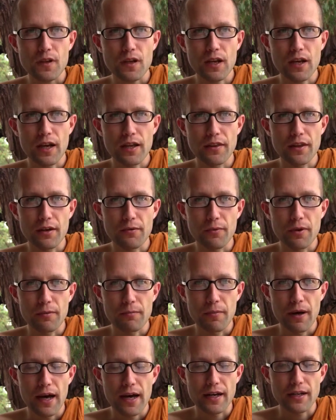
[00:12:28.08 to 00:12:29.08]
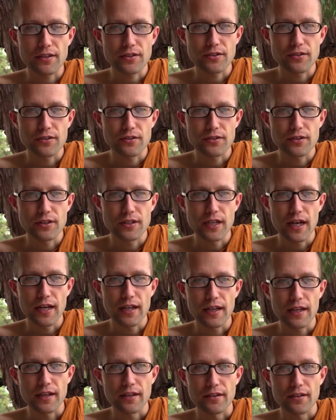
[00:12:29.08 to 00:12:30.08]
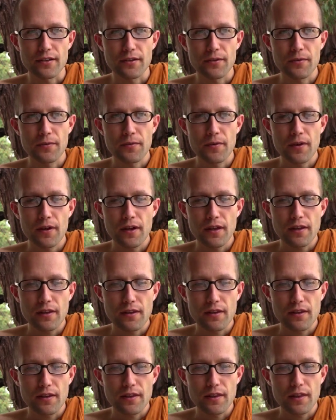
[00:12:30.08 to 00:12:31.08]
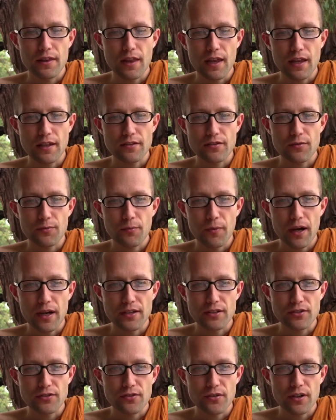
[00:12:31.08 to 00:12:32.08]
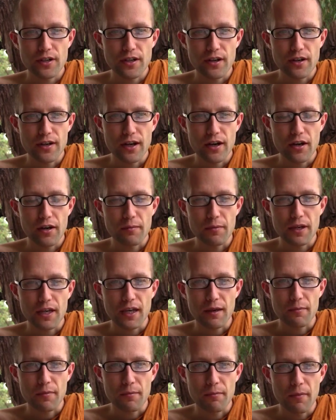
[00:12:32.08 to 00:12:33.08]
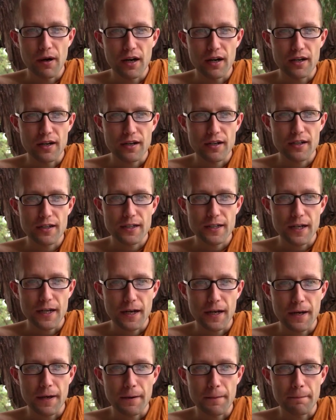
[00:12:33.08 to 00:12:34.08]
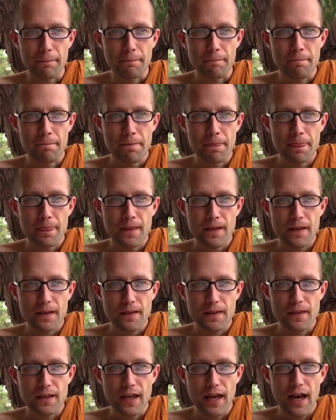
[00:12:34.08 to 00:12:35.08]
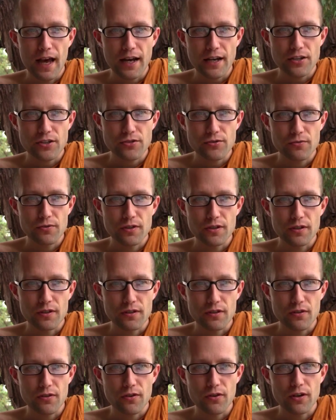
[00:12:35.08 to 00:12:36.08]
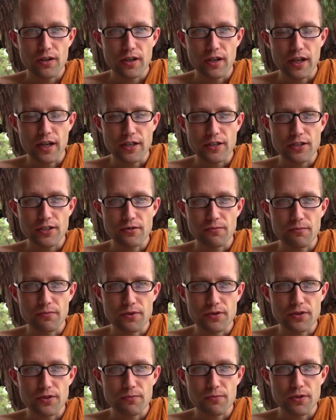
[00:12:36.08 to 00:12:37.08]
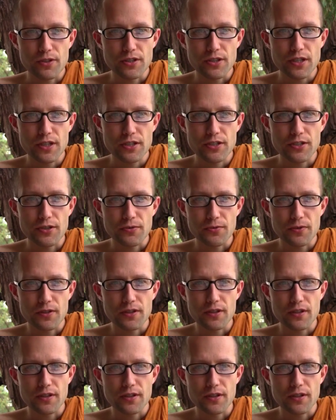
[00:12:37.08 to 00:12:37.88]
then went back to Thailand. That's my story on how I became a monk. The actual ordination procedure